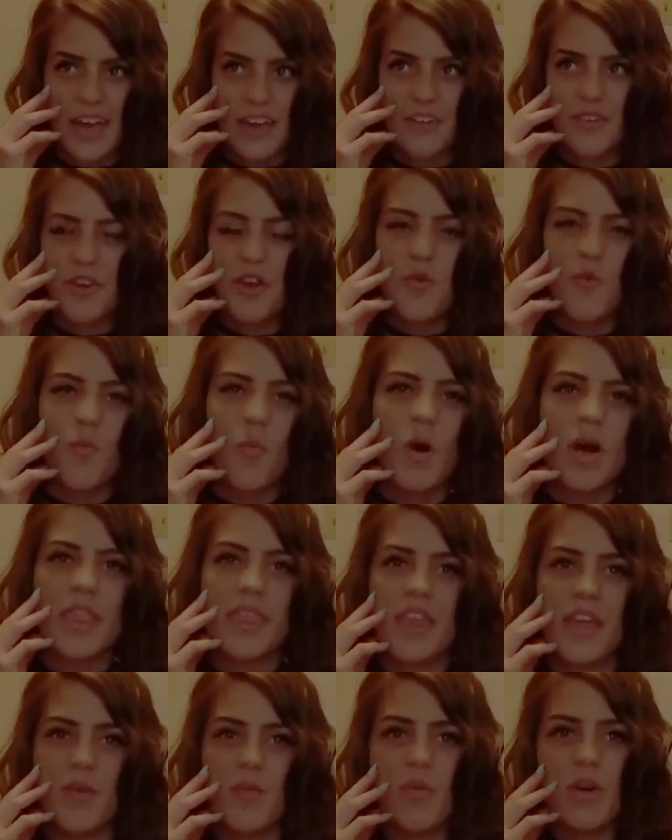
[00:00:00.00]
I don't know what
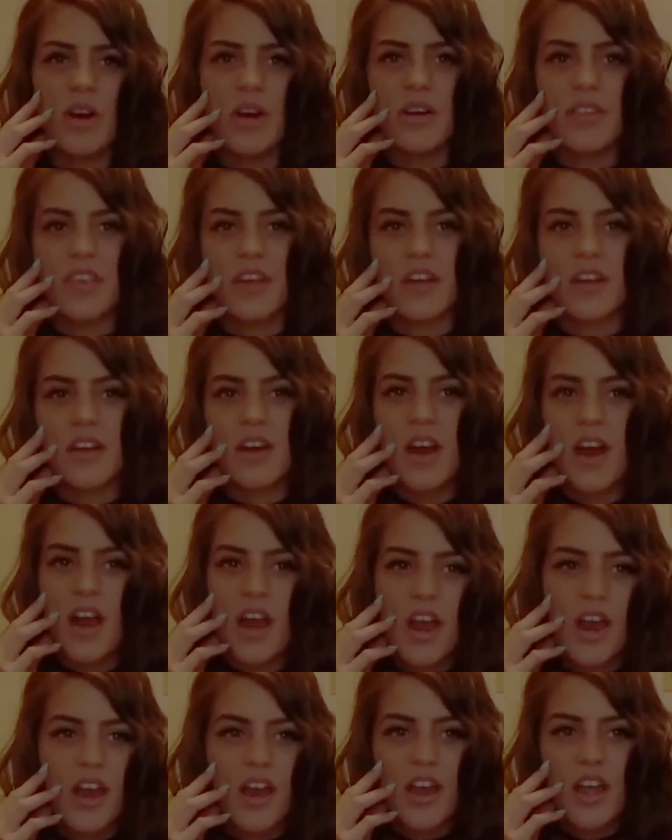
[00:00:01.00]
they were.
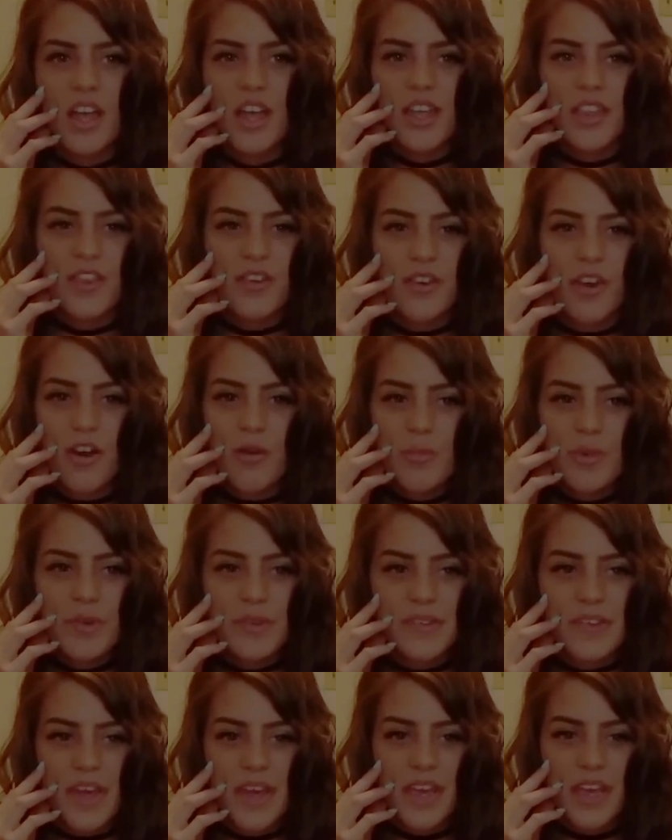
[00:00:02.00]
They're almost